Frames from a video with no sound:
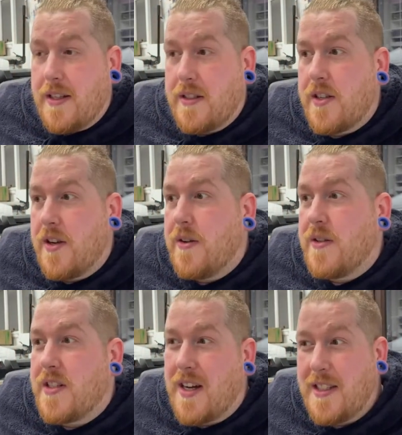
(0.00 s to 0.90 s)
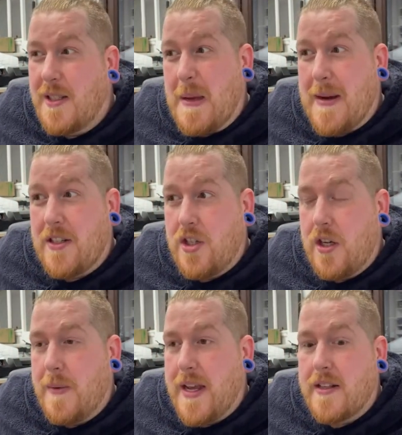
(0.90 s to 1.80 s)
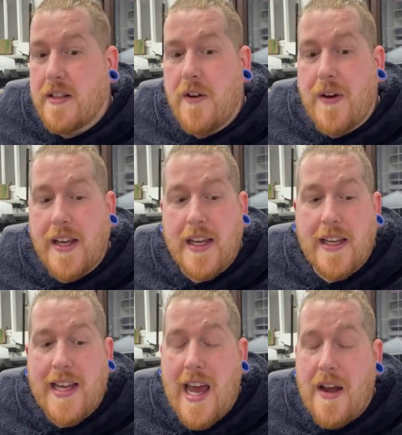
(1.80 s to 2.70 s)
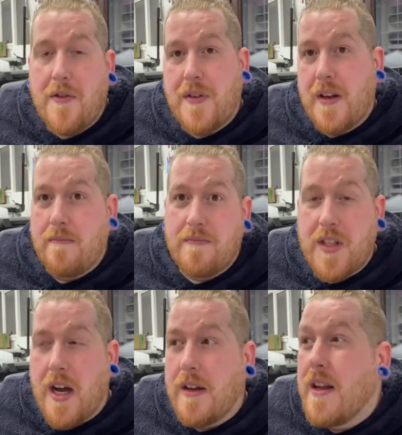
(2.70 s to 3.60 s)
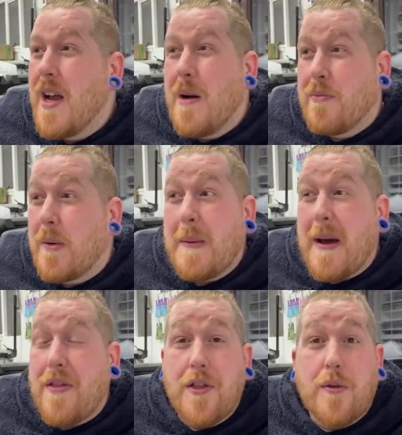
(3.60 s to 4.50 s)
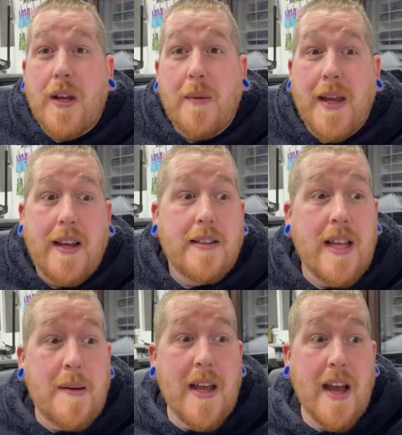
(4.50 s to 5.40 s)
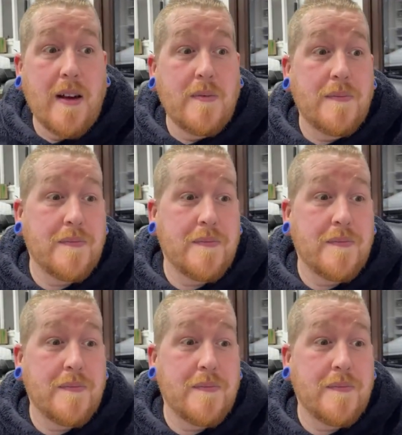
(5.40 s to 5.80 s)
So the dice will be about two weeks. So if I can get everything done, probably about three weeks they'll be out.